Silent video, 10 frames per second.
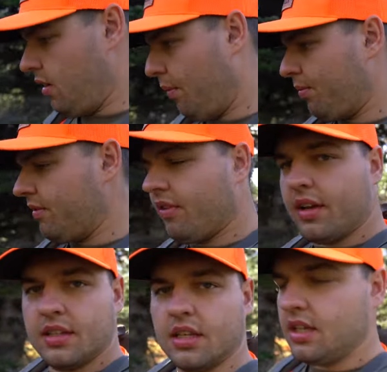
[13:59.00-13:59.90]
hopefully
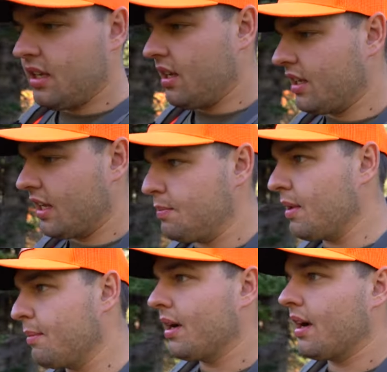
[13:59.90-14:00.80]
find a nice
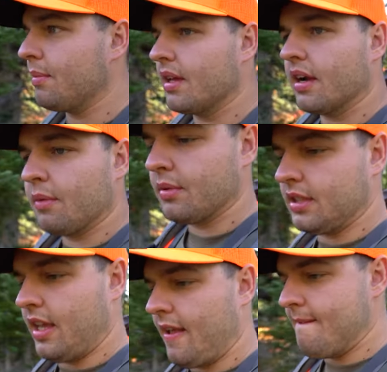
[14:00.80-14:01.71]
big buck up there. We'll
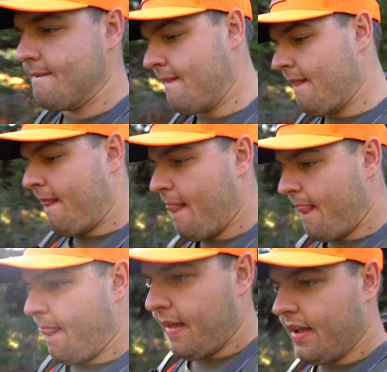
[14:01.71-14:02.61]
see.
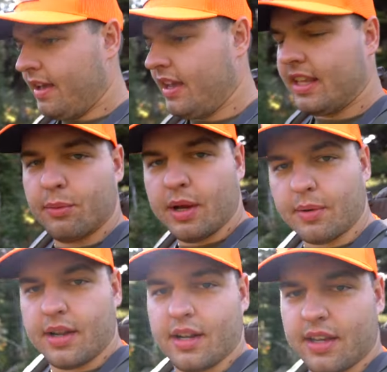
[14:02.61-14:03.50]
Either way, we're gonna